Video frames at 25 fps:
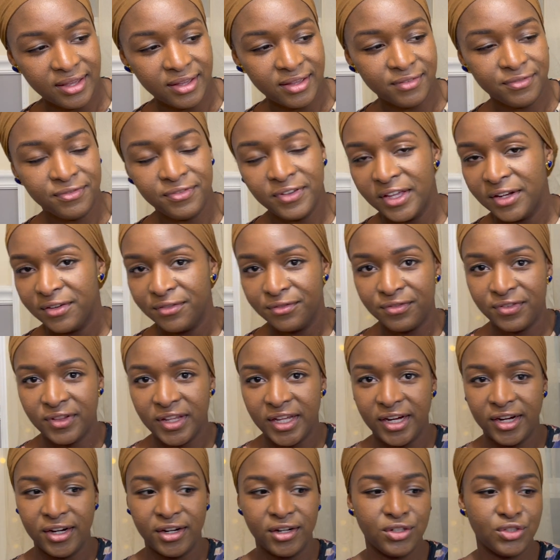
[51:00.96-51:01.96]
fit and
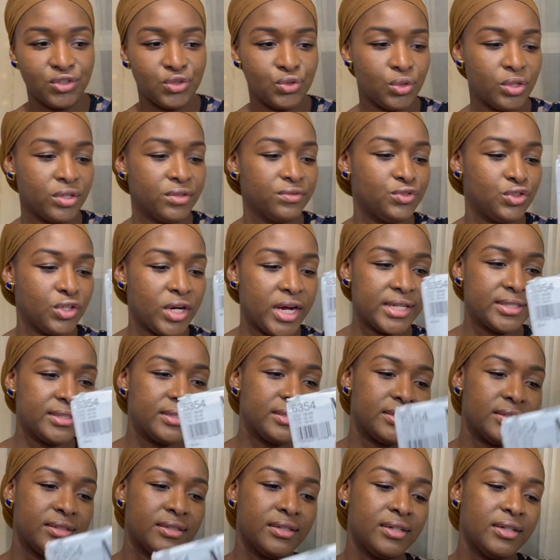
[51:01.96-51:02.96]
flare sort of
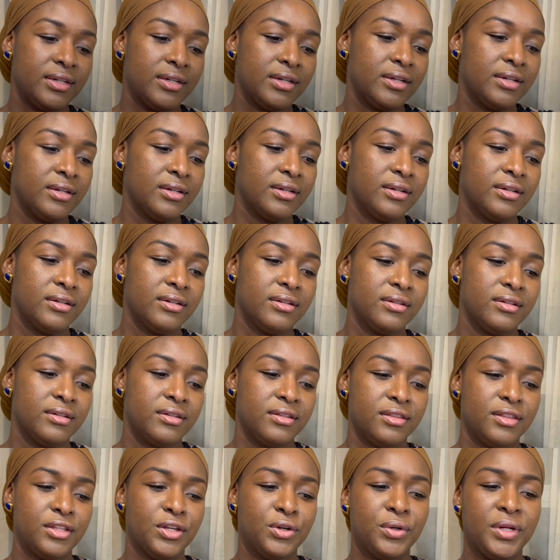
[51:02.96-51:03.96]
dress.
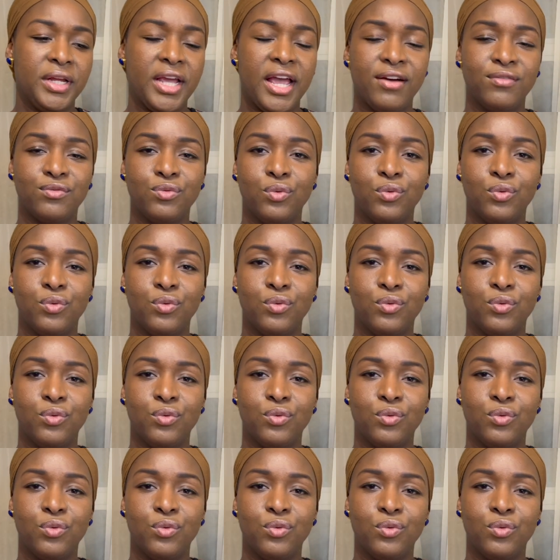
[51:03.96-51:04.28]
They only have